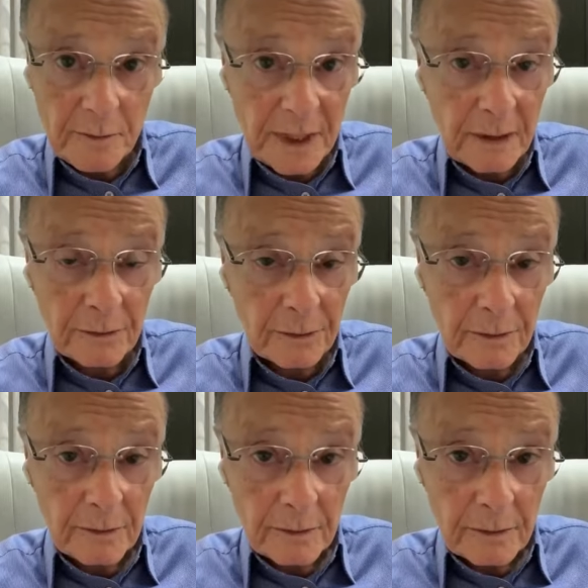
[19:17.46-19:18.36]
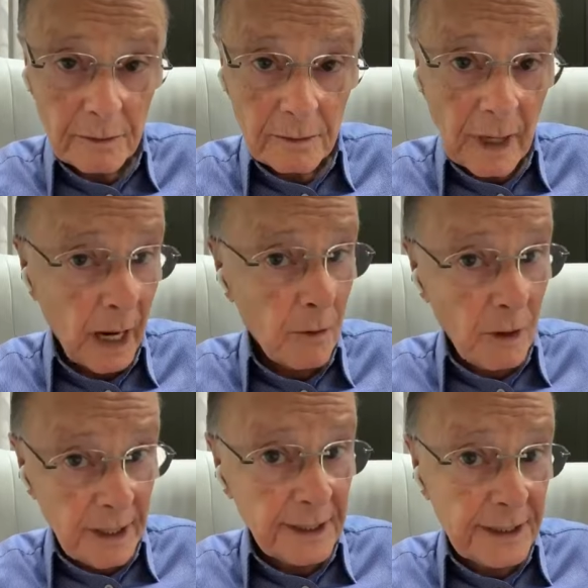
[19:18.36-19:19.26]
If you accept
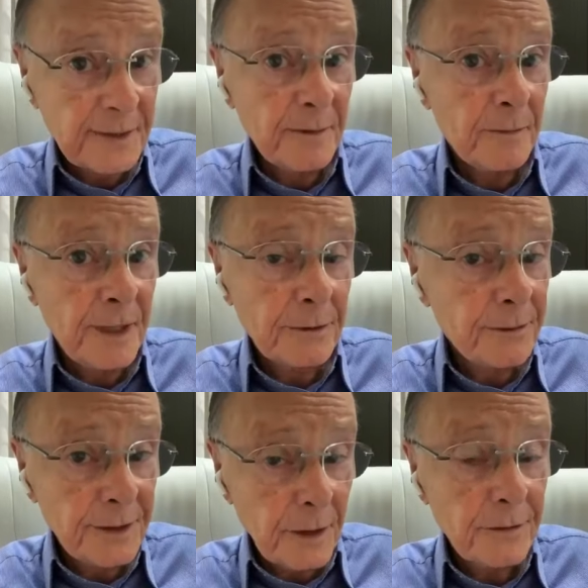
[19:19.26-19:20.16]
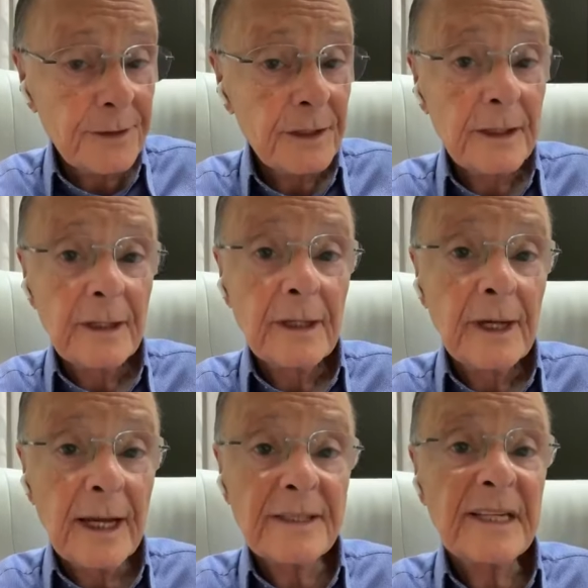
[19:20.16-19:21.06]
Him now, right
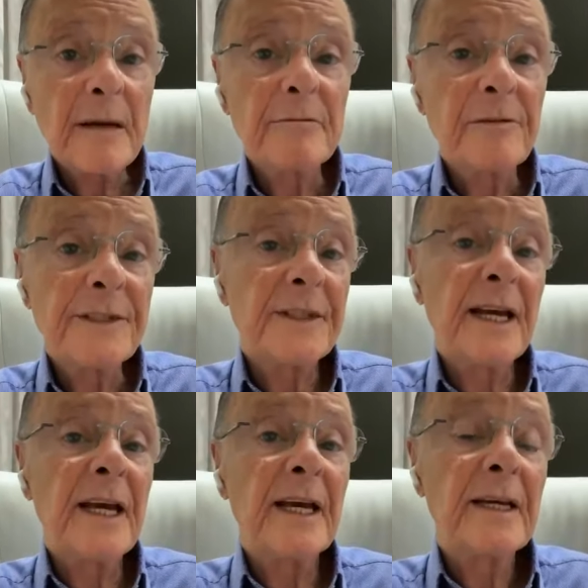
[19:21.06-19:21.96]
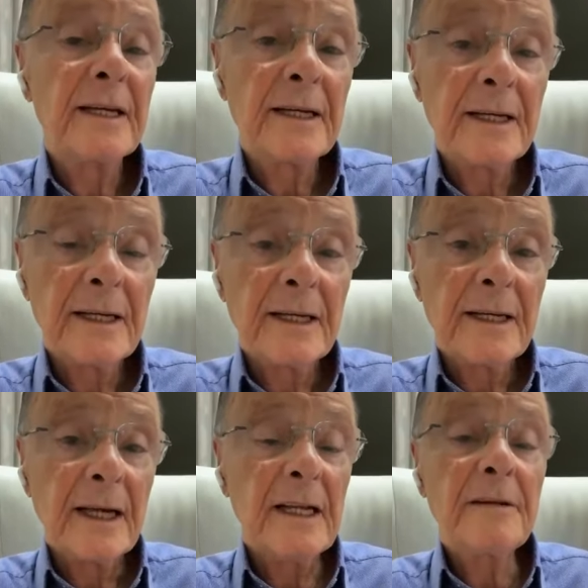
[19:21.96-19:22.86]
now, in this moment,
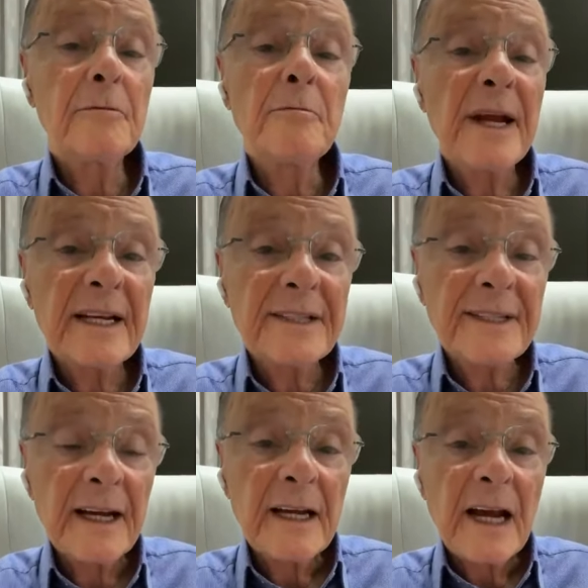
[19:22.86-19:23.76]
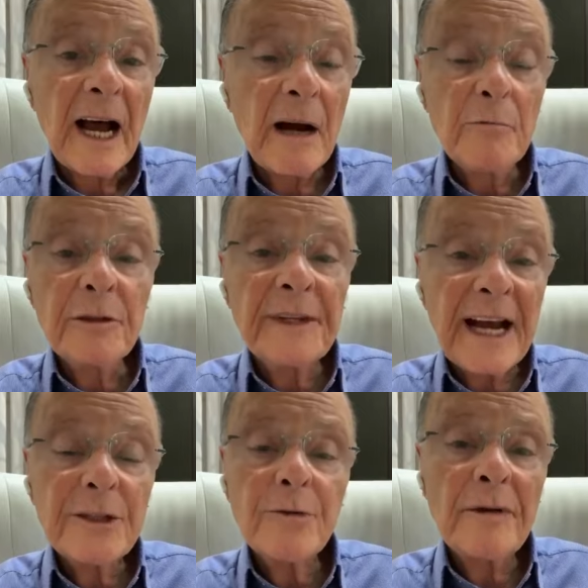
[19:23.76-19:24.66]
then God accepts you.
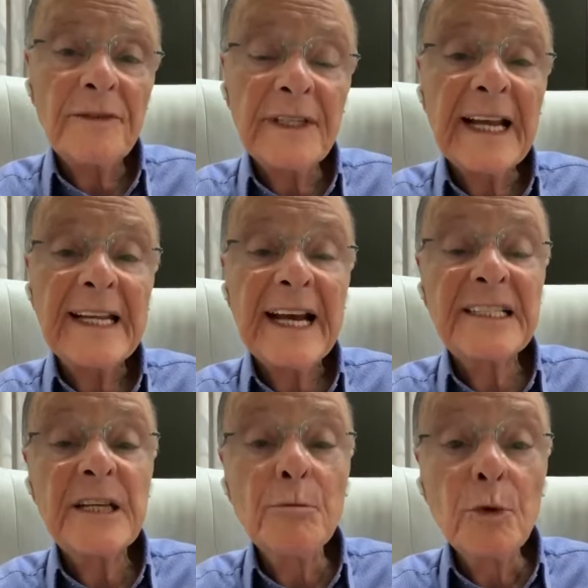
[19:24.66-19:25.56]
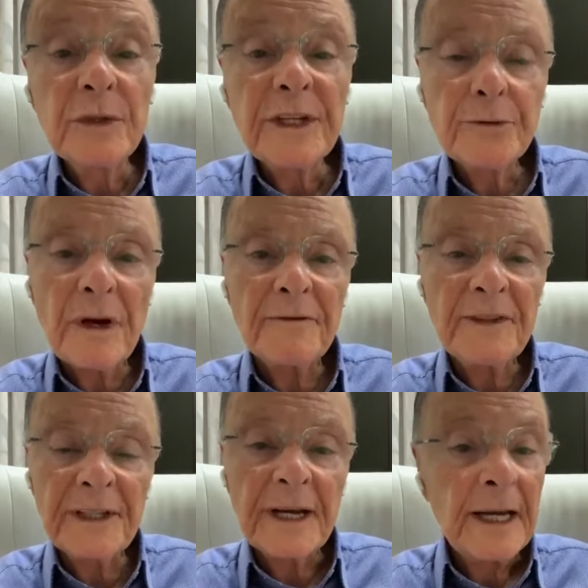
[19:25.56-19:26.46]
He starts to
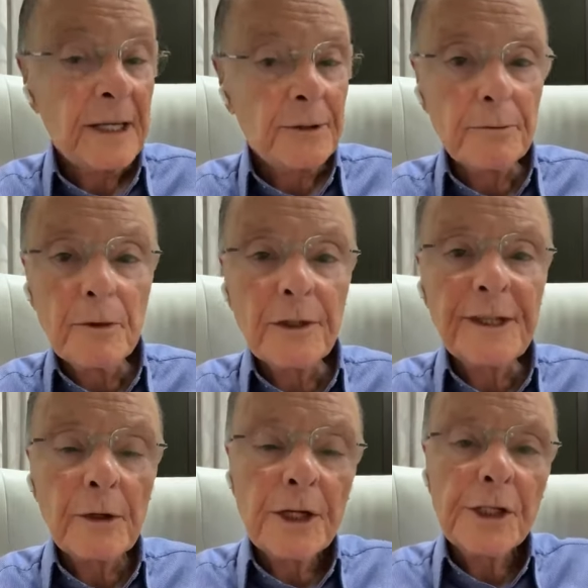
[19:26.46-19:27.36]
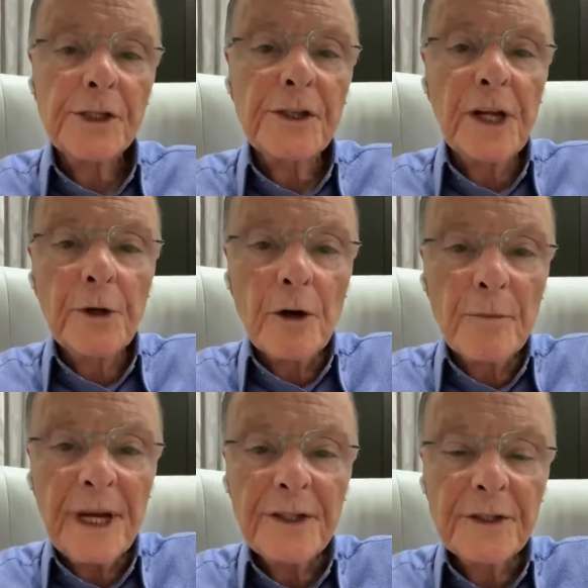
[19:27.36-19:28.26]
change your life. By the way, He
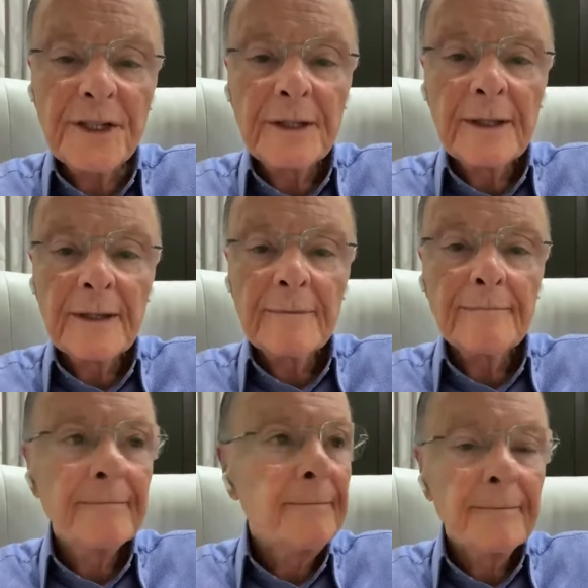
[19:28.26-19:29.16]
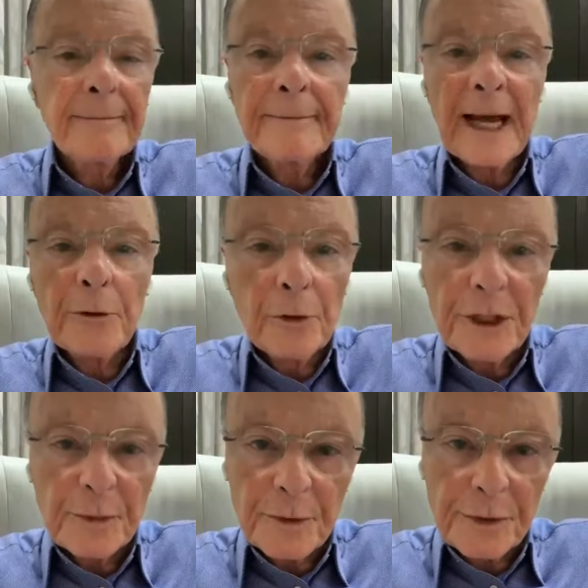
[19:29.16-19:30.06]
changes your life. He doesn't
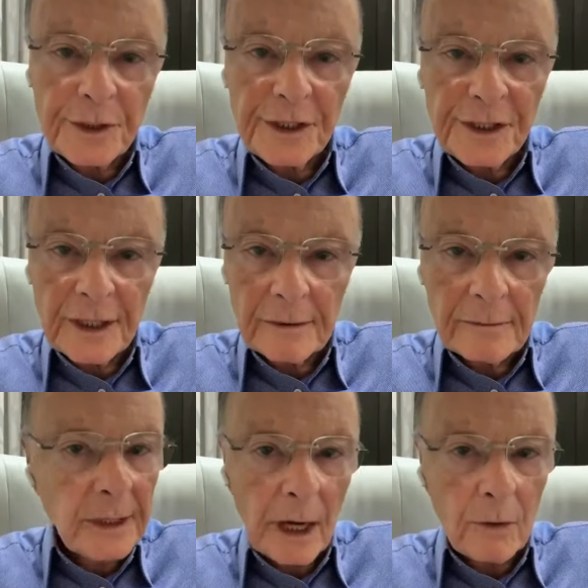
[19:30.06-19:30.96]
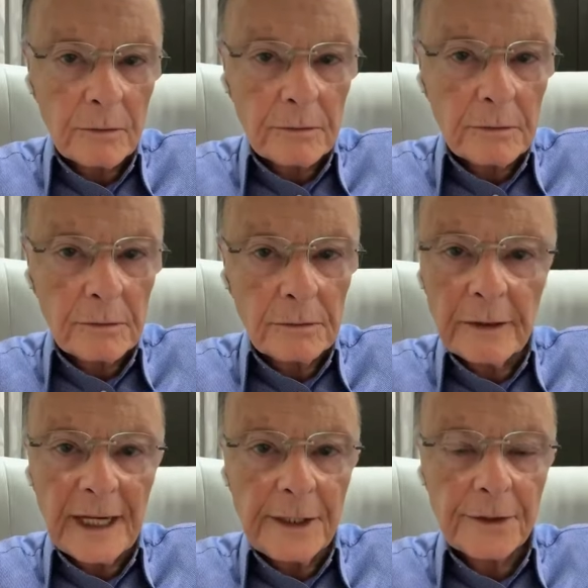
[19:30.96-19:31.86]
change the exterior
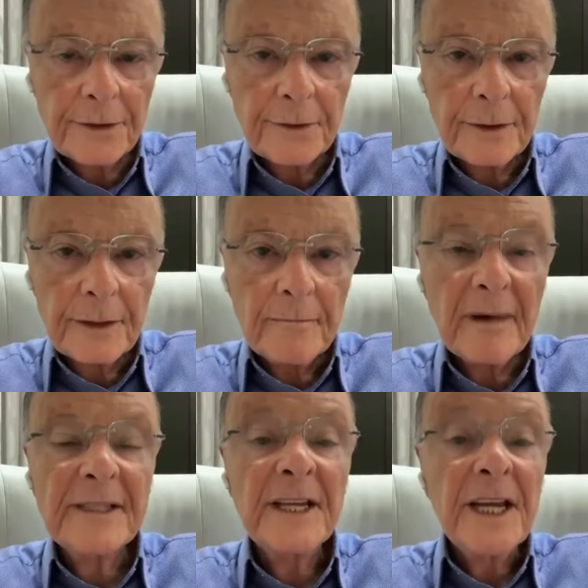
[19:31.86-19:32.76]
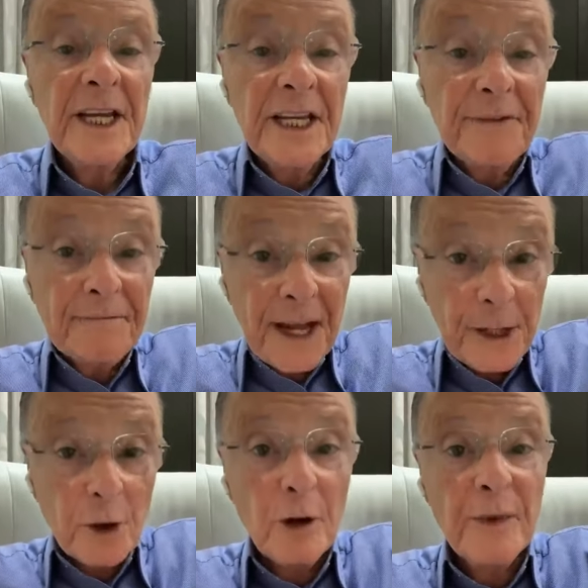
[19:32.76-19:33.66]
overnight. No, that's not what it
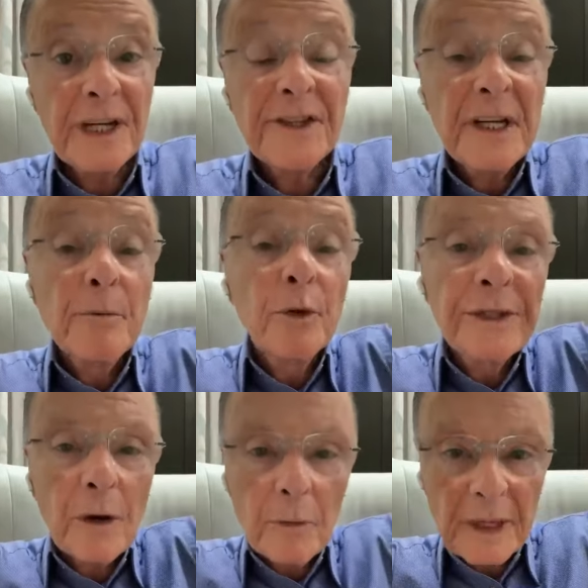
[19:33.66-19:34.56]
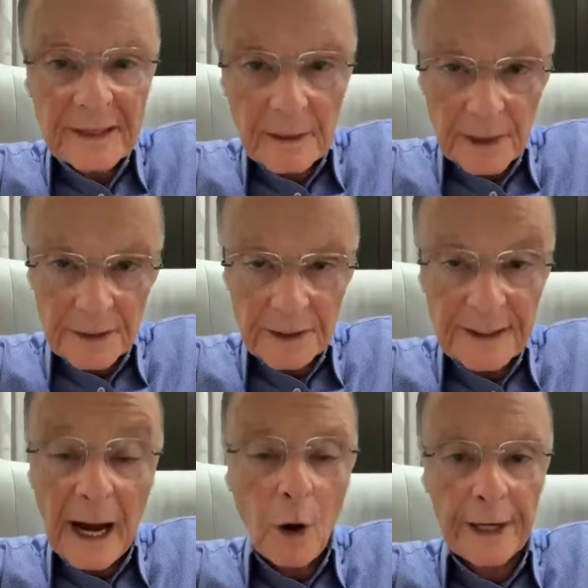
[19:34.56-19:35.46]
is. But your
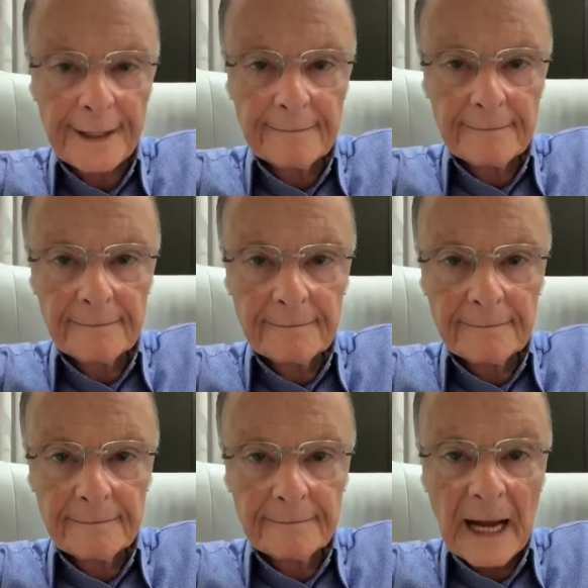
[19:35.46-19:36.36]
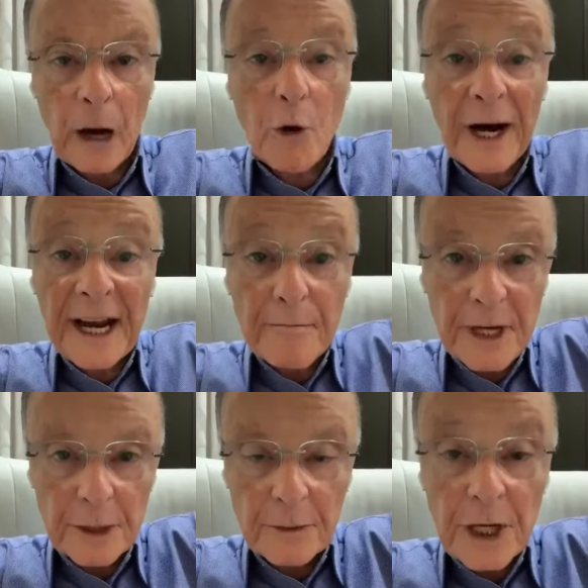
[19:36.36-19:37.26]
interior, your
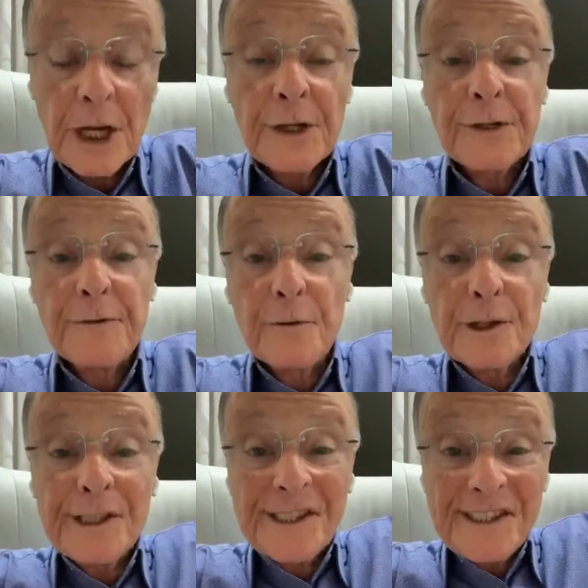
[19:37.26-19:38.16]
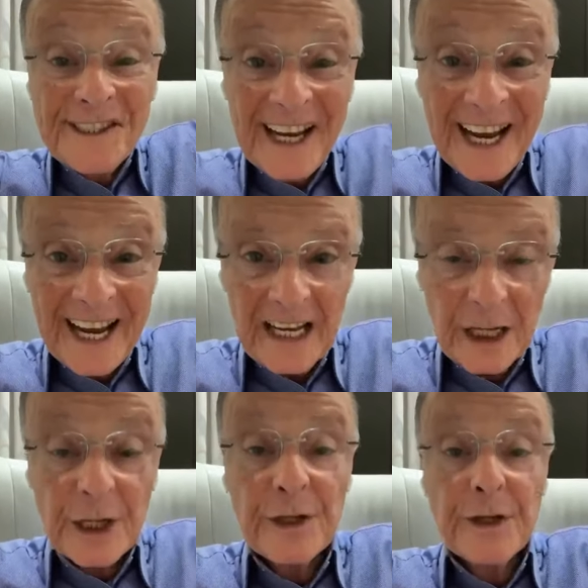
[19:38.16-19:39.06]
inner being, He changes straight away,
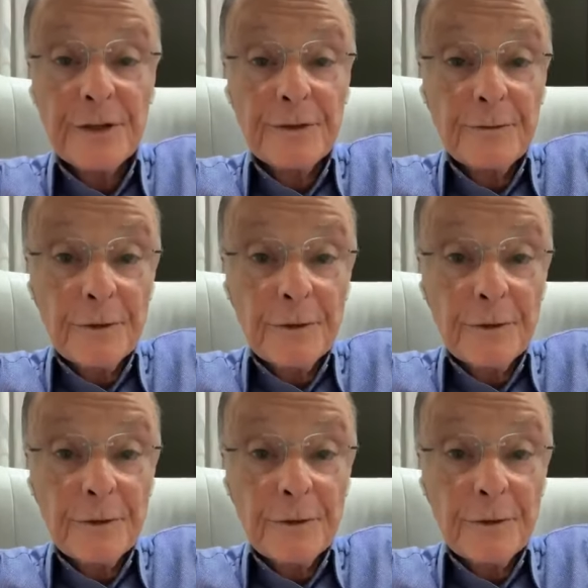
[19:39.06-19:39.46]
right now.